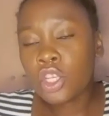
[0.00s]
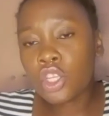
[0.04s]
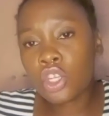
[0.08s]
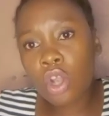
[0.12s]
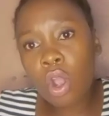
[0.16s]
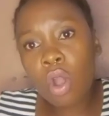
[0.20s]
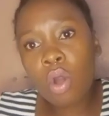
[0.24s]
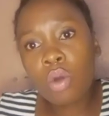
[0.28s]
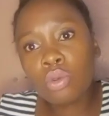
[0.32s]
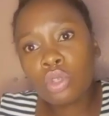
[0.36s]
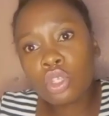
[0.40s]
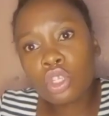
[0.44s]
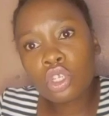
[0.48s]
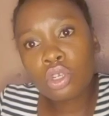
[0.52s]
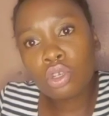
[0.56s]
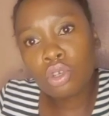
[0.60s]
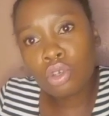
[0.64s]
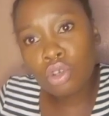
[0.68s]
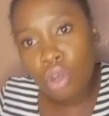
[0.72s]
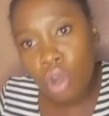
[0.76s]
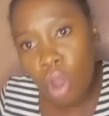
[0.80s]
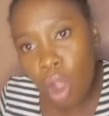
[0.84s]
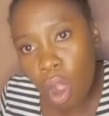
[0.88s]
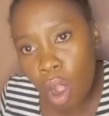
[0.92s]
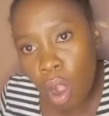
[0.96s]
don't
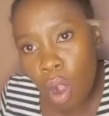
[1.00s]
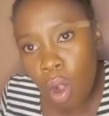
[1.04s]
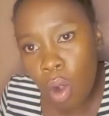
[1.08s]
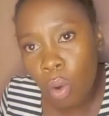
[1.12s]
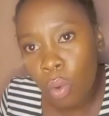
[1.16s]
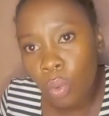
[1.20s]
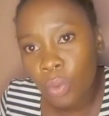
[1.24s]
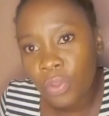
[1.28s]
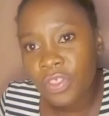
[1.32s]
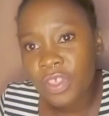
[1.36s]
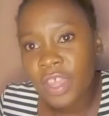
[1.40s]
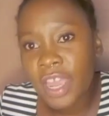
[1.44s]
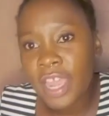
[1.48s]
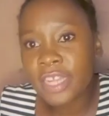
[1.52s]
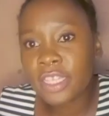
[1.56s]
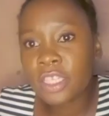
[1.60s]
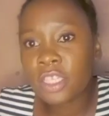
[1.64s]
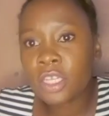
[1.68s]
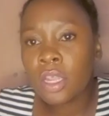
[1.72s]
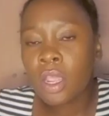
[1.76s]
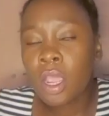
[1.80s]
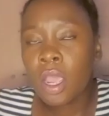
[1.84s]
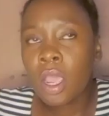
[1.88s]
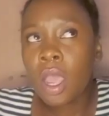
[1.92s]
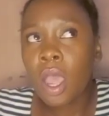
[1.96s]
know
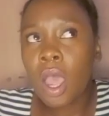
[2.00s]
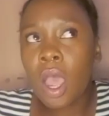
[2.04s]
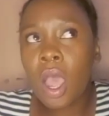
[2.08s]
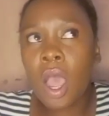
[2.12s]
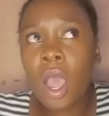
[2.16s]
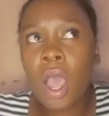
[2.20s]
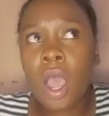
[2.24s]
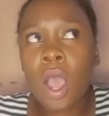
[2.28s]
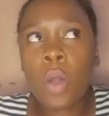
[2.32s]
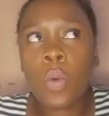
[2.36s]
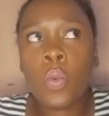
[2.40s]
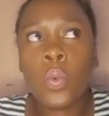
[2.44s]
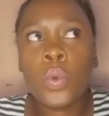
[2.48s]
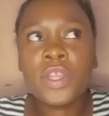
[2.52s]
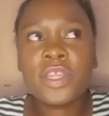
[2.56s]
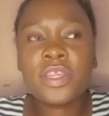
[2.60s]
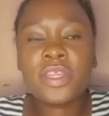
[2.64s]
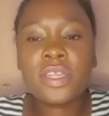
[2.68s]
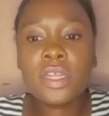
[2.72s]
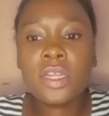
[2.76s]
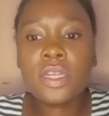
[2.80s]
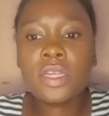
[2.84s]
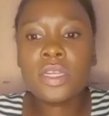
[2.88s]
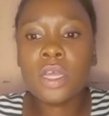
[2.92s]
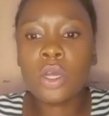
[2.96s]
that
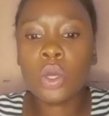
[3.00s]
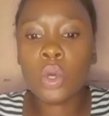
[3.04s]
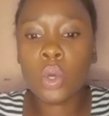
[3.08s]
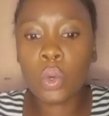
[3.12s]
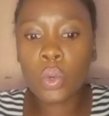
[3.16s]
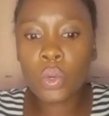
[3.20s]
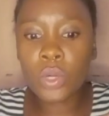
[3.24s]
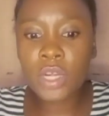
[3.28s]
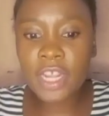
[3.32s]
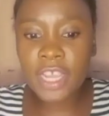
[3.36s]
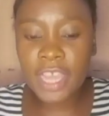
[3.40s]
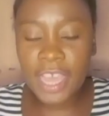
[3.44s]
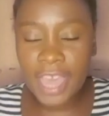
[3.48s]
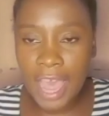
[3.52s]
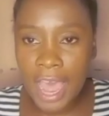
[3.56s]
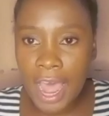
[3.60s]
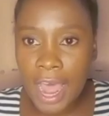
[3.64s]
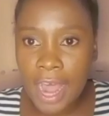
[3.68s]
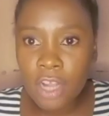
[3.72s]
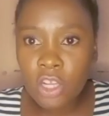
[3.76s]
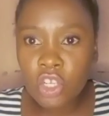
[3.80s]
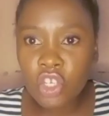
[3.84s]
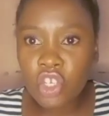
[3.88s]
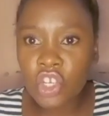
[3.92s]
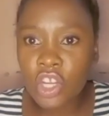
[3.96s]
within the Nguni
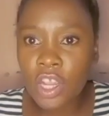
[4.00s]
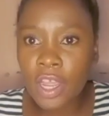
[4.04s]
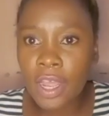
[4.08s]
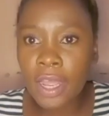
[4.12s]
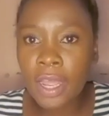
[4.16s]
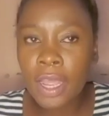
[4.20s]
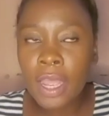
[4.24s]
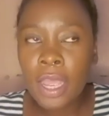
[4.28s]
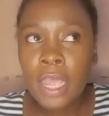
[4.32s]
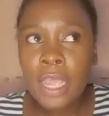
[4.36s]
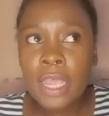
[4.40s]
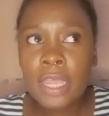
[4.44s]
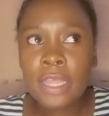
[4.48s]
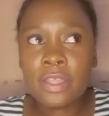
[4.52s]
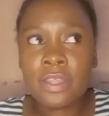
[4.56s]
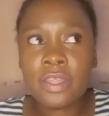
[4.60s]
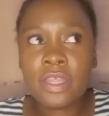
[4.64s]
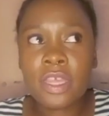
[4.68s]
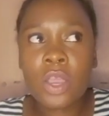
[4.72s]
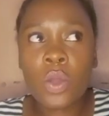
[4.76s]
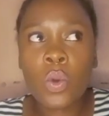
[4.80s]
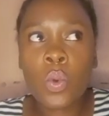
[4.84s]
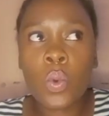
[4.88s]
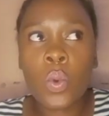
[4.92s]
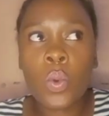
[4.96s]
culture,
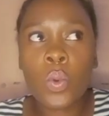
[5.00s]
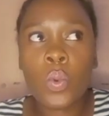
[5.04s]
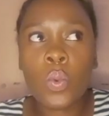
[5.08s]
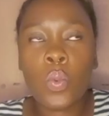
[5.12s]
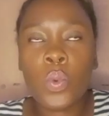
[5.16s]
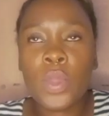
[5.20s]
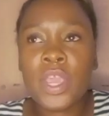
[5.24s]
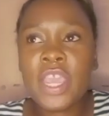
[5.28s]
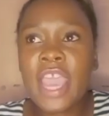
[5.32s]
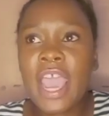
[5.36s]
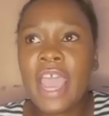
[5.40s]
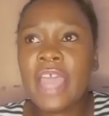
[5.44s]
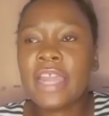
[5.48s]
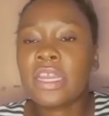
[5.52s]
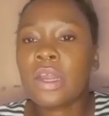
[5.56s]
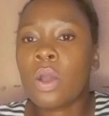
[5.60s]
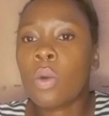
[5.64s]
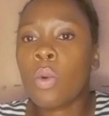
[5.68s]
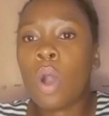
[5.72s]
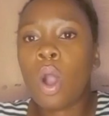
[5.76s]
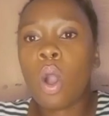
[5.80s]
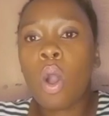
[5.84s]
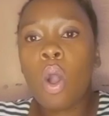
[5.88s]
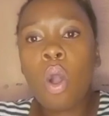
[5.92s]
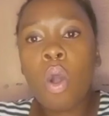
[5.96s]
we had
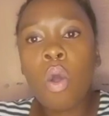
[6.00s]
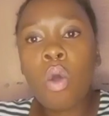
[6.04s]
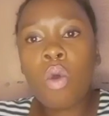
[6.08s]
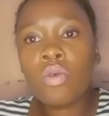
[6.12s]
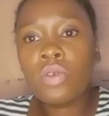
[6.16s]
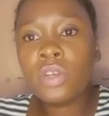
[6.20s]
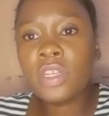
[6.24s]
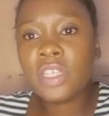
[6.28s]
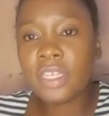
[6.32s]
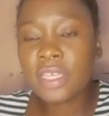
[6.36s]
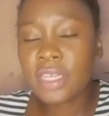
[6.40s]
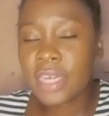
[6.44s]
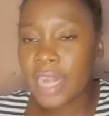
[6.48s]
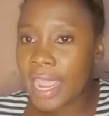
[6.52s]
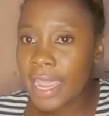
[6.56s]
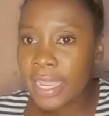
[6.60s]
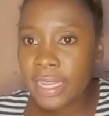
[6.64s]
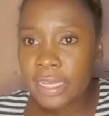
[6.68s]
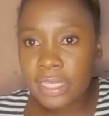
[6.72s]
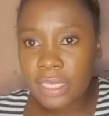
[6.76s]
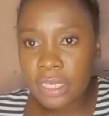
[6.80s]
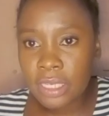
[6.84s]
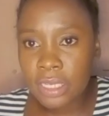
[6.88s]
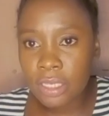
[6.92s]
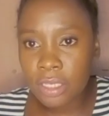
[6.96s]
our own
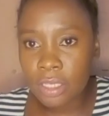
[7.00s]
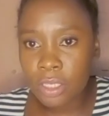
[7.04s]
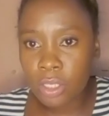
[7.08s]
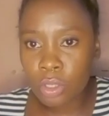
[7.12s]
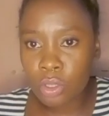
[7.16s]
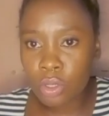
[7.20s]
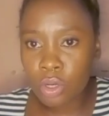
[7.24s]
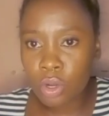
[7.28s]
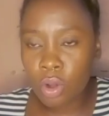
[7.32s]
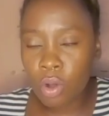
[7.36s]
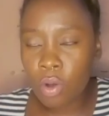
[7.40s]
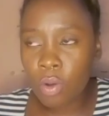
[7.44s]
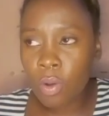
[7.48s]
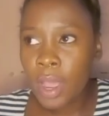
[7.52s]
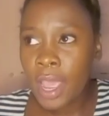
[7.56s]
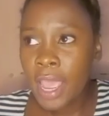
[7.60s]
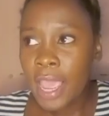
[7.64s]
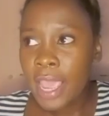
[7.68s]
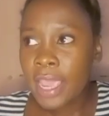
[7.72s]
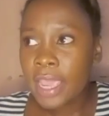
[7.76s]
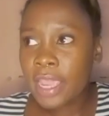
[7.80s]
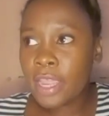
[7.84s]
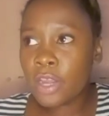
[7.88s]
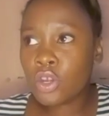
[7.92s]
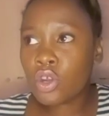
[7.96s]
deities, you know.
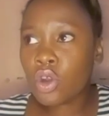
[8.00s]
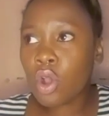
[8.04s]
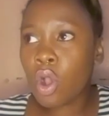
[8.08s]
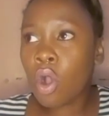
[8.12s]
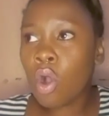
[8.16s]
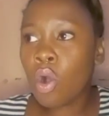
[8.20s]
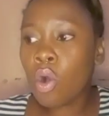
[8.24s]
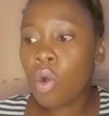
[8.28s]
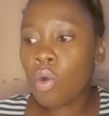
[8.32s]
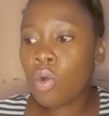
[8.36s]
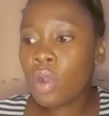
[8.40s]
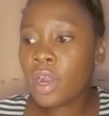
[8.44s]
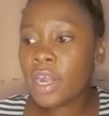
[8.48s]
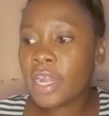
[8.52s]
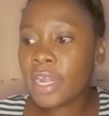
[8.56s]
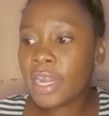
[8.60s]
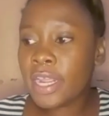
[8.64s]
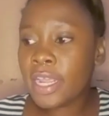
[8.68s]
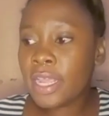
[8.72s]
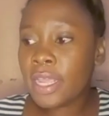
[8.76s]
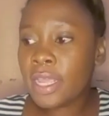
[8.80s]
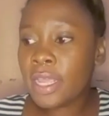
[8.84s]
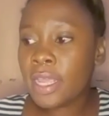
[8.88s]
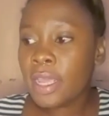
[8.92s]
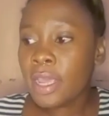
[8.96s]
It
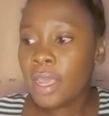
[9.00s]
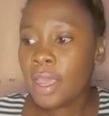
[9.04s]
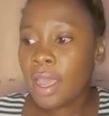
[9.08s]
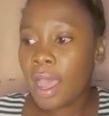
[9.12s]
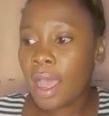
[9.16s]
only